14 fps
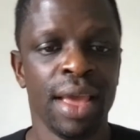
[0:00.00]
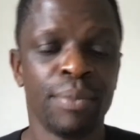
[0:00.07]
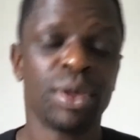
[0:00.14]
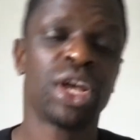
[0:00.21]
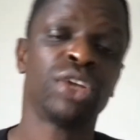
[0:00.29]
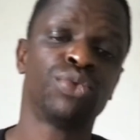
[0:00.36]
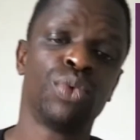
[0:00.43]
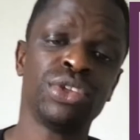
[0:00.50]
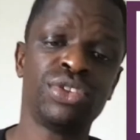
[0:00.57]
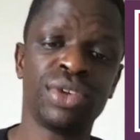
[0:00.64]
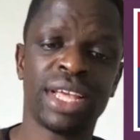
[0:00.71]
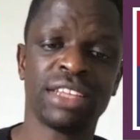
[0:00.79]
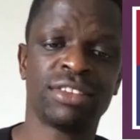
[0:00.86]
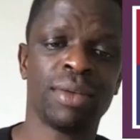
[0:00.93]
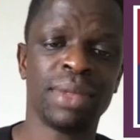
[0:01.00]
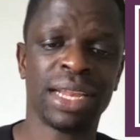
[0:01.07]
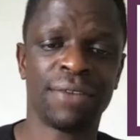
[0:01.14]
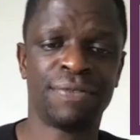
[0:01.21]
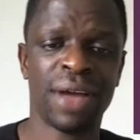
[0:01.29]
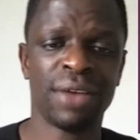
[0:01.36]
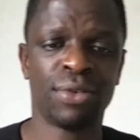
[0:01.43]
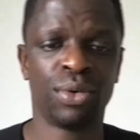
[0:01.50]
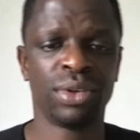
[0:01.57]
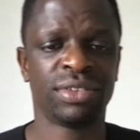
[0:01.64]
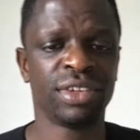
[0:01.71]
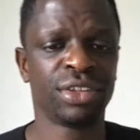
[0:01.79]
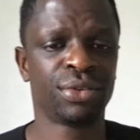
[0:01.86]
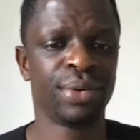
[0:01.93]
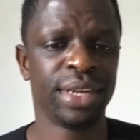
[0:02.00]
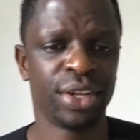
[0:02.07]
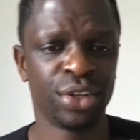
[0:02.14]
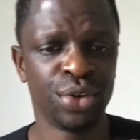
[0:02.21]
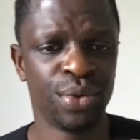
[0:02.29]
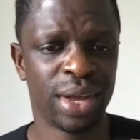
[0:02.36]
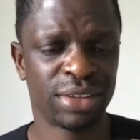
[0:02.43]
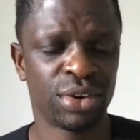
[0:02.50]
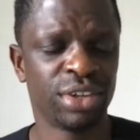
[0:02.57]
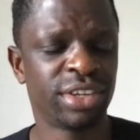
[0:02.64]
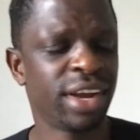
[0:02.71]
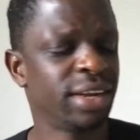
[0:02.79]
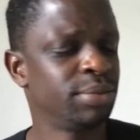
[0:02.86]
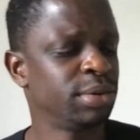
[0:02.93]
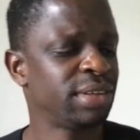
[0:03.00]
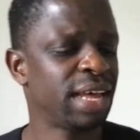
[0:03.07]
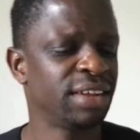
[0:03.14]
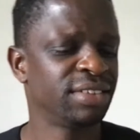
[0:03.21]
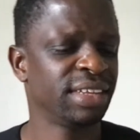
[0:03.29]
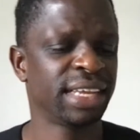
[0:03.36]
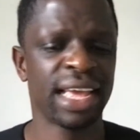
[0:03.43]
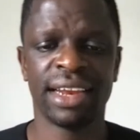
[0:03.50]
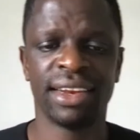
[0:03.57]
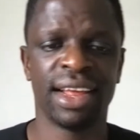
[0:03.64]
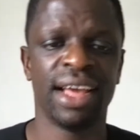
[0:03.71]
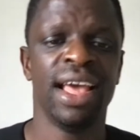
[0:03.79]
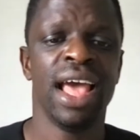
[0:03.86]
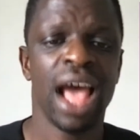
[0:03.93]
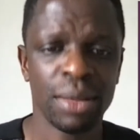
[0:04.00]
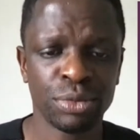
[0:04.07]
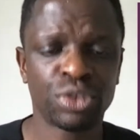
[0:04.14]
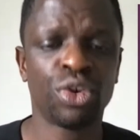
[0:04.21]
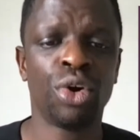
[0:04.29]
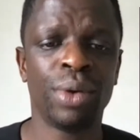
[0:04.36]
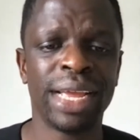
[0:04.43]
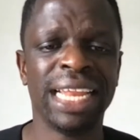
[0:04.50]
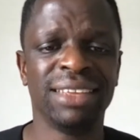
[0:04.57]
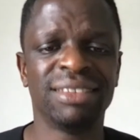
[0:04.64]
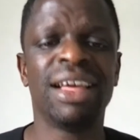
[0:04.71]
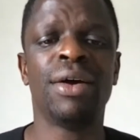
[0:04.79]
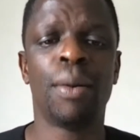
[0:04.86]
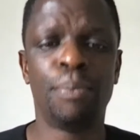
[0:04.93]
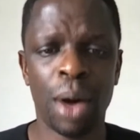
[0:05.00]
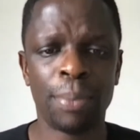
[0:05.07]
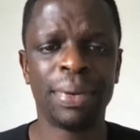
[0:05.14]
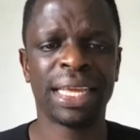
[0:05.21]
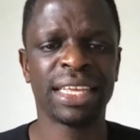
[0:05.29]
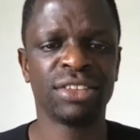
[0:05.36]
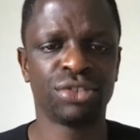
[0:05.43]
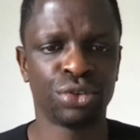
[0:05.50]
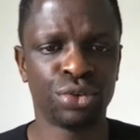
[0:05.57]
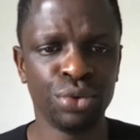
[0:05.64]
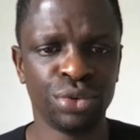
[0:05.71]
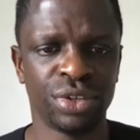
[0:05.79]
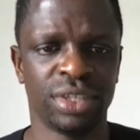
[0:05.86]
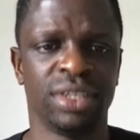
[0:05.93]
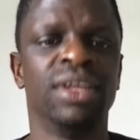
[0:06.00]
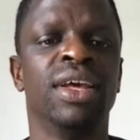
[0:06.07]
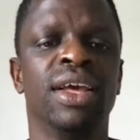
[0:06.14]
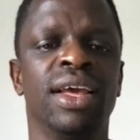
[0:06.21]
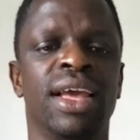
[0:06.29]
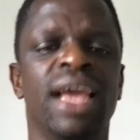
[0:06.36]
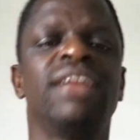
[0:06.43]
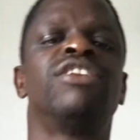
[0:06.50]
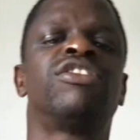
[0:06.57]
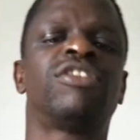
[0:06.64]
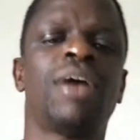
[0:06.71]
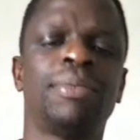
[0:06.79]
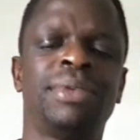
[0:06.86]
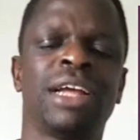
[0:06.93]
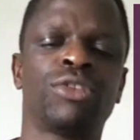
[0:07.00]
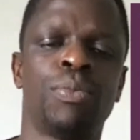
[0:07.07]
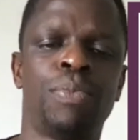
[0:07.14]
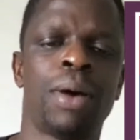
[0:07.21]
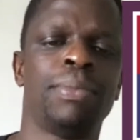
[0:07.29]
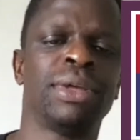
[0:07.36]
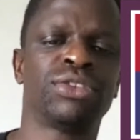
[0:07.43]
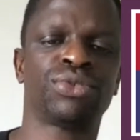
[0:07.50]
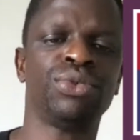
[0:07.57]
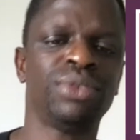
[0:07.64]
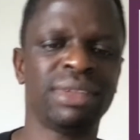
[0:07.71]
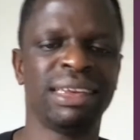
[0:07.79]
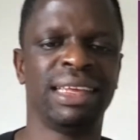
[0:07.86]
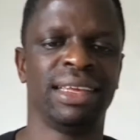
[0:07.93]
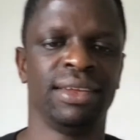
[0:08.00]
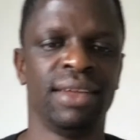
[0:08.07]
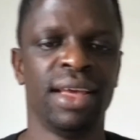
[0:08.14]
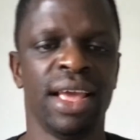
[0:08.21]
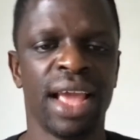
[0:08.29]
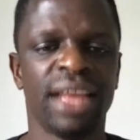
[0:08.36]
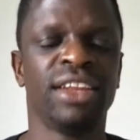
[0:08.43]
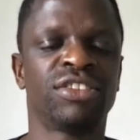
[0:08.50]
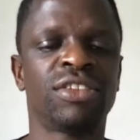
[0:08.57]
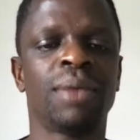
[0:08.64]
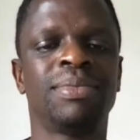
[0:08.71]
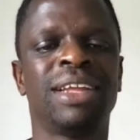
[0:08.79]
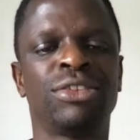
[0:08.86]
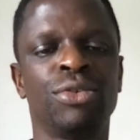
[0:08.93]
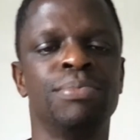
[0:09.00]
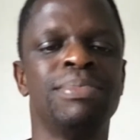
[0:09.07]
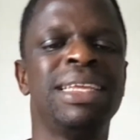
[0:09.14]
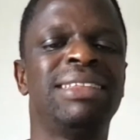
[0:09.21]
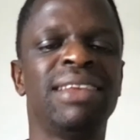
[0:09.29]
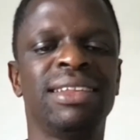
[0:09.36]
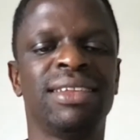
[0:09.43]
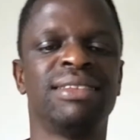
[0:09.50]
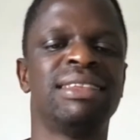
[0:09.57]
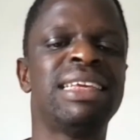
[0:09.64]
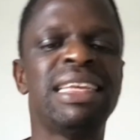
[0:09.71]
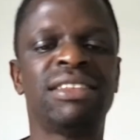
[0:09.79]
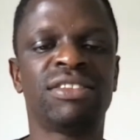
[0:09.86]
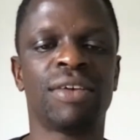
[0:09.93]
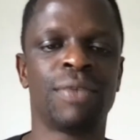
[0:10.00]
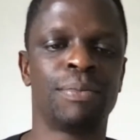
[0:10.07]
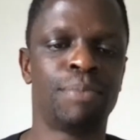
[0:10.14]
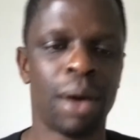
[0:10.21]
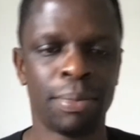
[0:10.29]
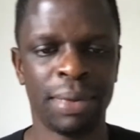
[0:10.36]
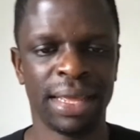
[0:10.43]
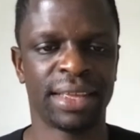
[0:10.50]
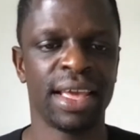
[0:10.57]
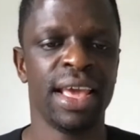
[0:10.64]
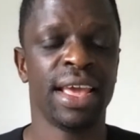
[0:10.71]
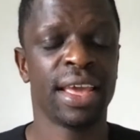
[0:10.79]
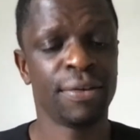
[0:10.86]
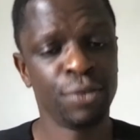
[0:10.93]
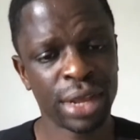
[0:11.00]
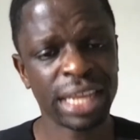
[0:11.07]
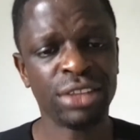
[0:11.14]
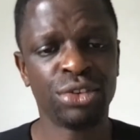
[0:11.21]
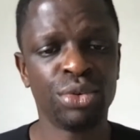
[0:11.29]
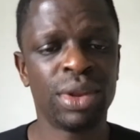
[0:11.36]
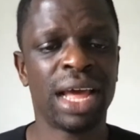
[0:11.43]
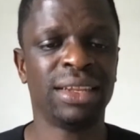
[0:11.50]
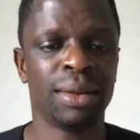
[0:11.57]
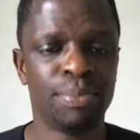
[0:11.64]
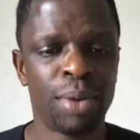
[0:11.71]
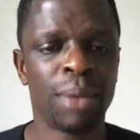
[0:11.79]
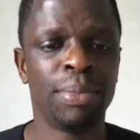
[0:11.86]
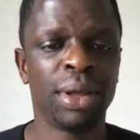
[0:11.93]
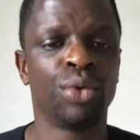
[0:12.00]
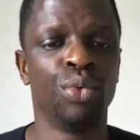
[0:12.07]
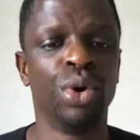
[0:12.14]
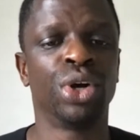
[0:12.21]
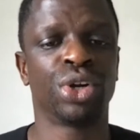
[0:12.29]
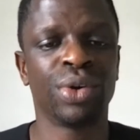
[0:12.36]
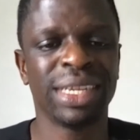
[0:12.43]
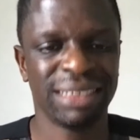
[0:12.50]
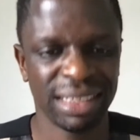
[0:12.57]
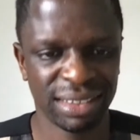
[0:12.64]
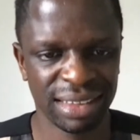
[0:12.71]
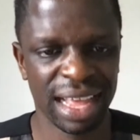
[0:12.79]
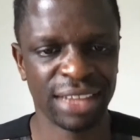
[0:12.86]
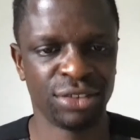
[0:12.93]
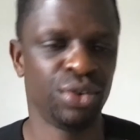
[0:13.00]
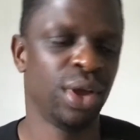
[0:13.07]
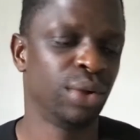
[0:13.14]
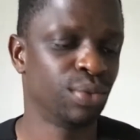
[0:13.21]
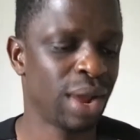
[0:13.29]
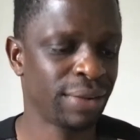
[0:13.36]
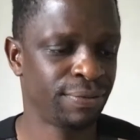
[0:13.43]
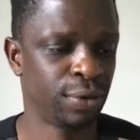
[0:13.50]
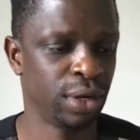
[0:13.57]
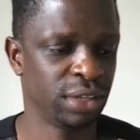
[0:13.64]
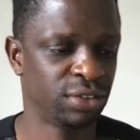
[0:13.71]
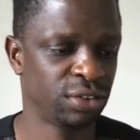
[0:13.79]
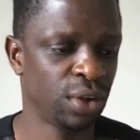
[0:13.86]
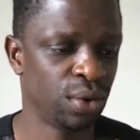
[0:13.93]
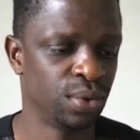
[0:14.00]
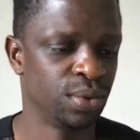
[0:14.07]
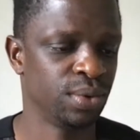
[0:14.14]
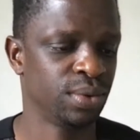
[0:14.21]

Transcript: Because once you get something a 501c3 in the US or a charitable status in Canada, I'm sorry, it is not a public institution and is subject to public scrutiny and is subject to meeting the needs of the public. If you can't do that, the public will criticize you, and rightfully so.